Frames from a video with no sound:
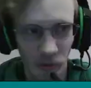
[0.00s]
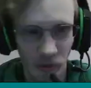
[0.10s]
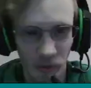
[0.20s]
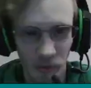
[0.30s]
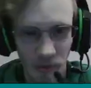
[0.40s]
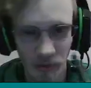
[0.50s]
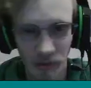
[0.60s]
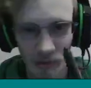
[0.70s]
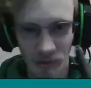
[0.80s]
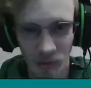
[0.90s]
her a little bit,
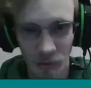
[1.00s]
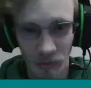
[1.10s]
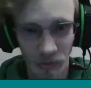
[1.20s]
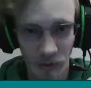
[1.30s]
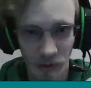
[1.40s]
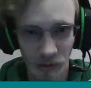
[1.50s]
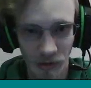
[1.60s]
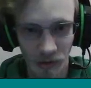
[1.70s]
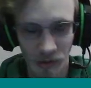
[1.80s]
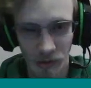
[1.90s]
because this
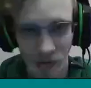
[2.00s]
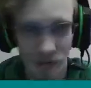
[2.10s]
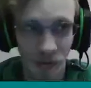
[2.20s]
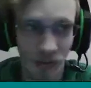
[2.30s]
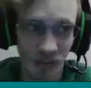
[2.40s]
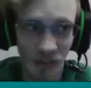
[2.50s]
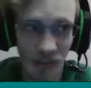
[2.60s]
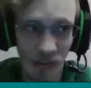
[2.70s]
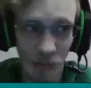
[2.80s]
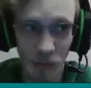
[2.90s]
is
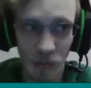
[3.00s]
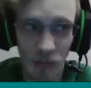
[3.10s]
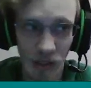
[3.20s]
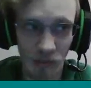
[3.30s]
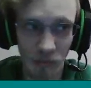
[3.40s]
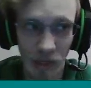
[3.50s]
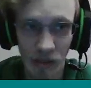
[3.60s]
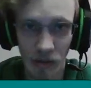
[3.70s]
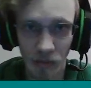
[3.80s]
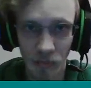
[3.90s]
like a
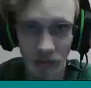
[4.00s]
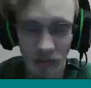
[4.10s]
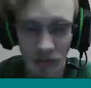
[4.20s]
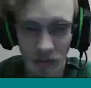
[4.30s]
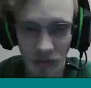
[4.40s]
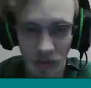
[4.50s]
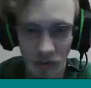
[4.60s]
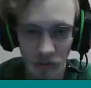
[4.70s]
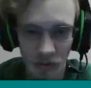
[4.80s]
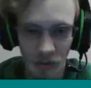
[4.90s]
mock-up
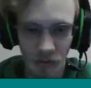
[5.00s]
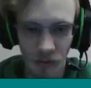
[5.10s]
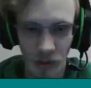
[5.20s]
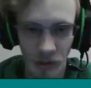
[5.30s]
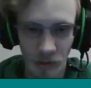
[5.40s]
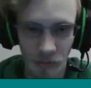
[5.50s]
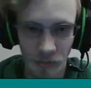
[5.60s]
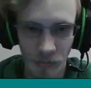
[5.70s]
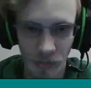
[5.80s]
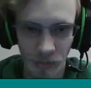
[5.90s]
of her right now.
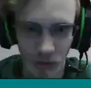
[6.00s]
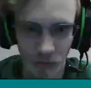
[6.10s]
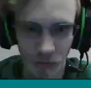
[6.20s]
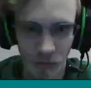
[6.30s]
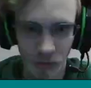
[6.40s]
So